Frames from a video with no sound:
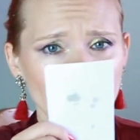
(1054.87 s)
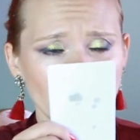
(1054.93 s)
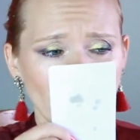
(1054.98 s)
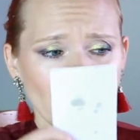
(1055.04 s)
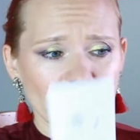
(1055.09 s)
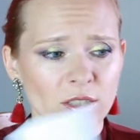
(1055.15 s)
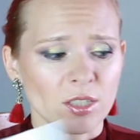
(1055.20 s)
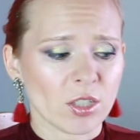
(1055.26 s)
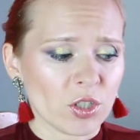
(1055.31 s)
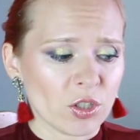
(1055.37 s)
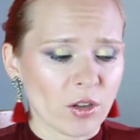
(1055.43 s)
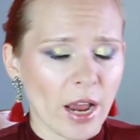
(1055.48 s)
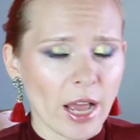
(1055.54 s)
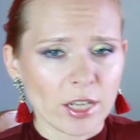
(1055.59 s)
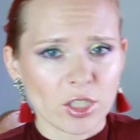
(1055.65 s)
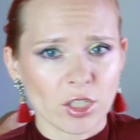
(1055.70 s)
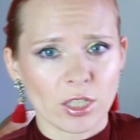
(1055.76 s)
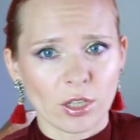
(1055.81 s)
That's the
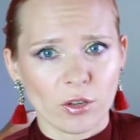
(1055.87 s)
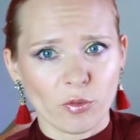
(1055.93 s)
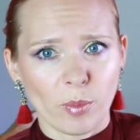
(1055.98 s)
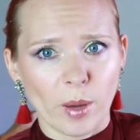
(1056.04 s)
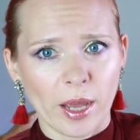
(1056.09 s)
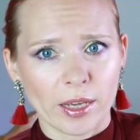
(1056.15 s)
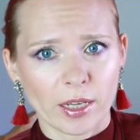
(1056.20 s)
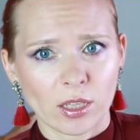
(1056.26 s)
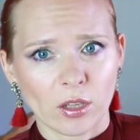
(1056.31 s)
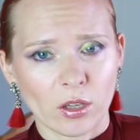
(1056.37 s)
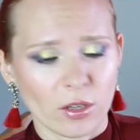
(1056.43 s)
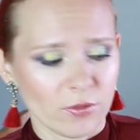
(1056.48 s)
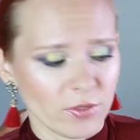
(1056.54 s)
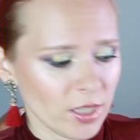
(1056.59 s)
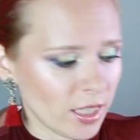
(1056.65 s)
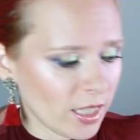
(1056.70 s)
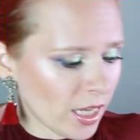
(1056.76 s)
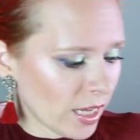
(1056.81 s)
tragedy of buying a lot
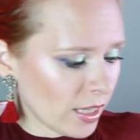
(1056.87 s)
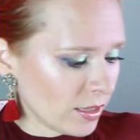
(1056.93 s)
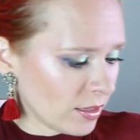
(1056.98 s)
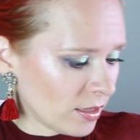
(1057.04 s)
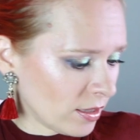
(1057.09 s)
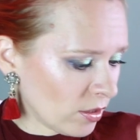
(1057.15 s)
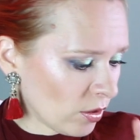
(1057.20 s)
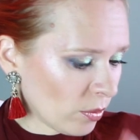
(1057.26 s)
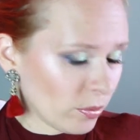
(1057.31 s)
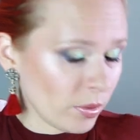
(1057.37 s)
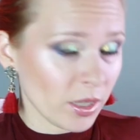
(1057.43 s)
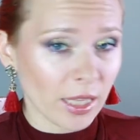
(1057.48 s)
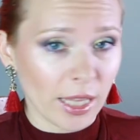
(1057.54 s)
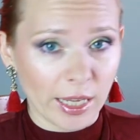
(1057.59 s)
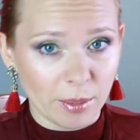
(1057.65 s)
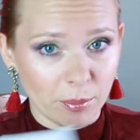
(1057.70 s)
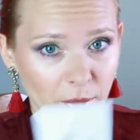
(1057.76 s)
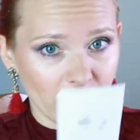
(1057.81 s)
of decants. Don't be
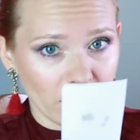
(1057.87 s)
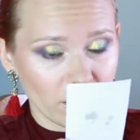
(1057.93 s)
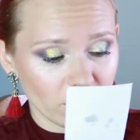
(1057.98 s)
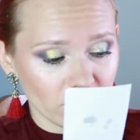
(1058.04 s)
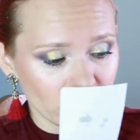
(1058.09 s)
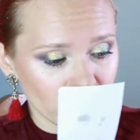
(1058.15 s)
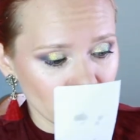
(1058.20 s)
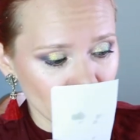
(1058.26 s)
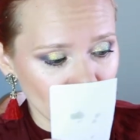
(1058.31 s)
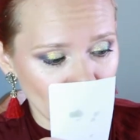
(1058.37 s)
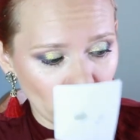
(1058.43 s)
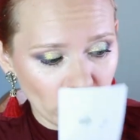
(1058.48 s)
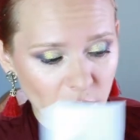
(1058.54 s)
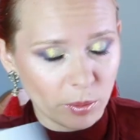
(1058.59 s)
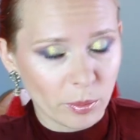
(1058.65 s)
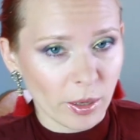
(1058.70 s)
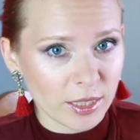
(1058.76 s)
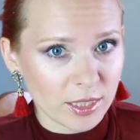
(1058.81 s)
like me.
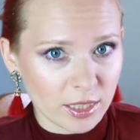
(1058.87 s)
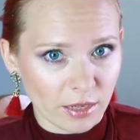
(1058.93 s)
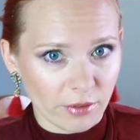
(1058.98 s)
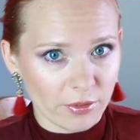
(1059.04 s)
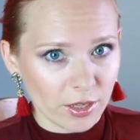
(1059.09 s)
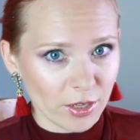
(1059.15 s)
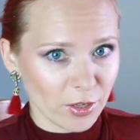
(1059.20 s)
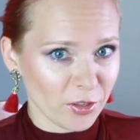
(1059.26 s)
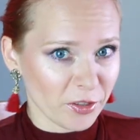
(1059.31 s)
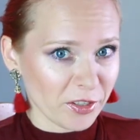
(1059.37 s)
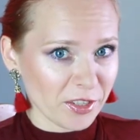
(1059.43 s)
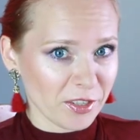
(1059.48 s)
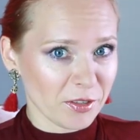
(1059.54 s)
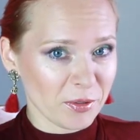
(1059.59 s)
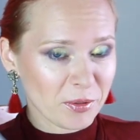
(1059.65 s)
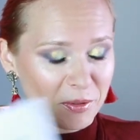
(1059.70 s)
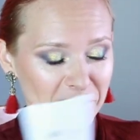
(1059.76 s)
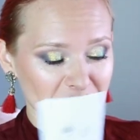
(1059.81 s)
Only buy stuff that you're gonna
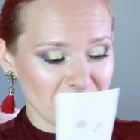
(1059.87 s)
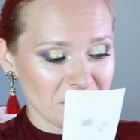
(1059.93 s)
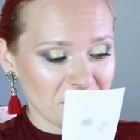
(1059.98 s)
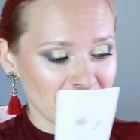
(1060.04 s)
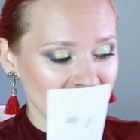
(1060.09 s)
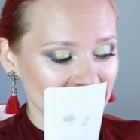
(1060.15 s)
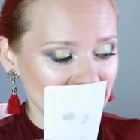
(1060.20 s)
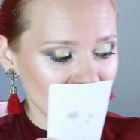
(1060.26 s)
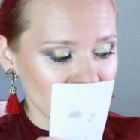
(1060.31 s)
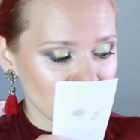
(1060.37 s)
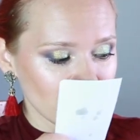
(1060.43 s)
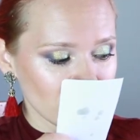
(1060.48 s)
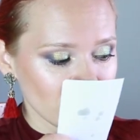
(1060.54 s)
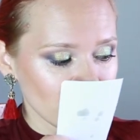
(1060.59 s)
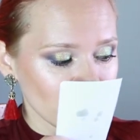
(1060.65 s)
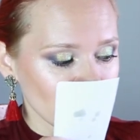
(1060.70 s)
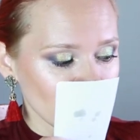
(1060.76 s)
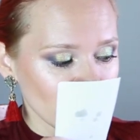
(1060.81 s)
use.
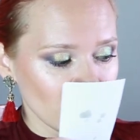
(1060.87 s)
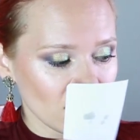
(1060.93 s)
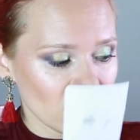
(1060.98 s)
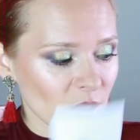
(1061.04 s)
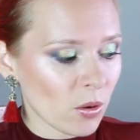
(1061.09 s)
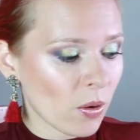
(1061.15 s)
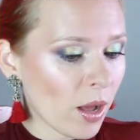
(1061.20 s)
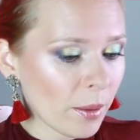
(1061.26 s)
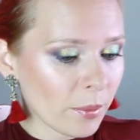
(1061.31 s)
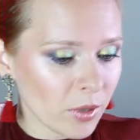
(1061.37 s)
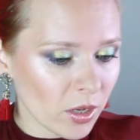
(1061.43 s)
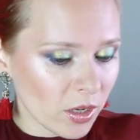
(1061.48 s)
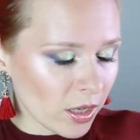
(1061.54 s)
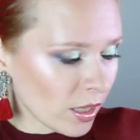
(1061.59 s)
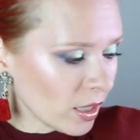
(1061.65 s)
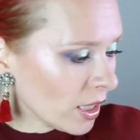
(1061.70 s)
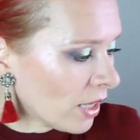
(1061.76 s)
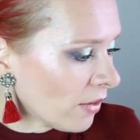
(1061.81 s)
So I'm
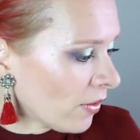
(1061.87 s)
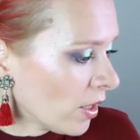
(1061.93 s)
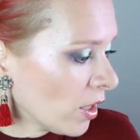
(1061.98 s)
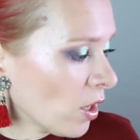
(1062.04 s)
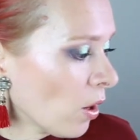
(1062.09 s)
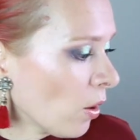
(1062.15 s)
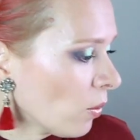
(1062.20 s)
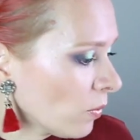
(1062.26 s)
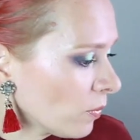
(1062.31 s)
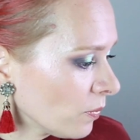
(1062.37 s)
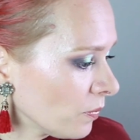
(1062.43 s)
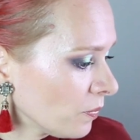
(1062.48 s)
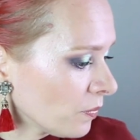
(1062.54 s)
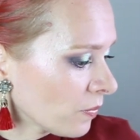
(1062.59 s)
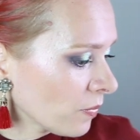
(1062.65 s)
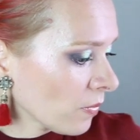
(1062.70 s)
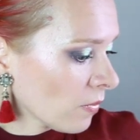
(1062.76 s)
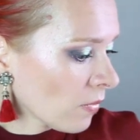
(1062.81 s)
gonna give it a go
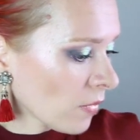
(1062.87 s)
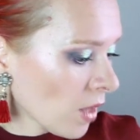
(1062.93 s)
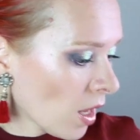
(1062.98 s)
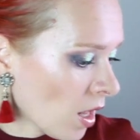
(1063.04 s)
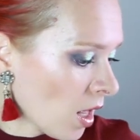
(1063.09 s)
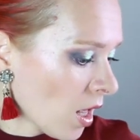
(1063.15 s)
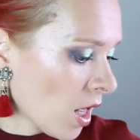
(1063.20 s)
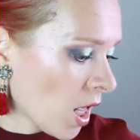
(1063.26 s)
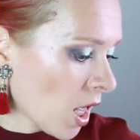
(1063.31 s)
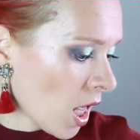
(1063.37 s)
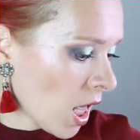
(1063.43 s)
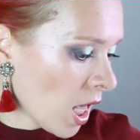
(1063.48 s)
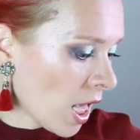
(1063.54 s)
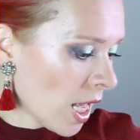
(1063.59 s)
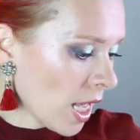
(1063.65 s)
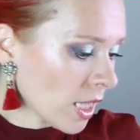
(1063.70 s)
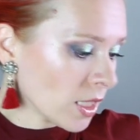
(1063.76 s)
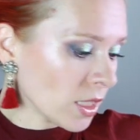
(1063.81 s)

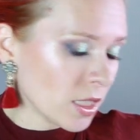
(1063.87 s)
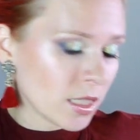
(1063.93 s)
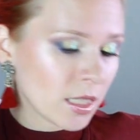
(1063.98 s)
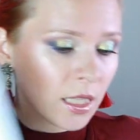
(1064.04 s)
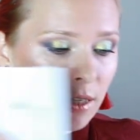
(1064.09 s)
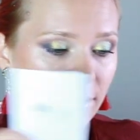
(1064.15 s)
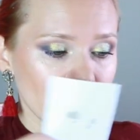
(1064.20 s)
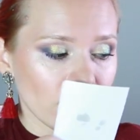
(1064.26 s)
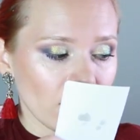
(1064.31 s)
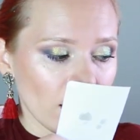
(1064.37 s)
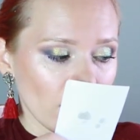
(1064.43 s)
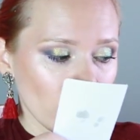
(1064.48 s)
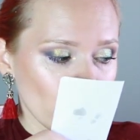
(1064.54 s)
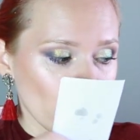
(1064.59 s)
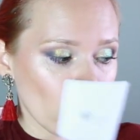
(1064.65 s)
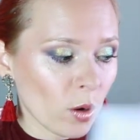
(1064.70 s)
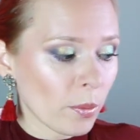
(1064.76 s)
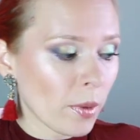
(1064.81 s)
and see if I
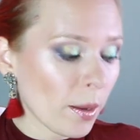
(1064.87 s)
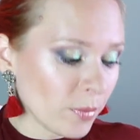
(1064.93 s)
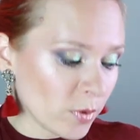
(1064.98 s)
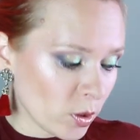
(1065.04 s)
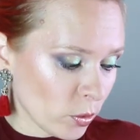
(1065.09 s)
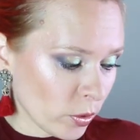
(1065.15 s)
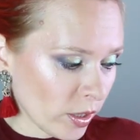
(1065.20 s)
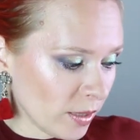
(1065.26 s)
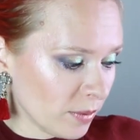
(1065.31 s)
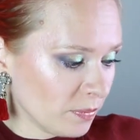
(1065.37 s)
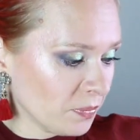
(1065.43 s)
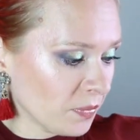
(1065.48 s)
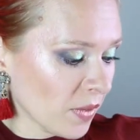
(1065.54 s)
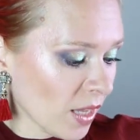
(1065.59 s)
warm up to it.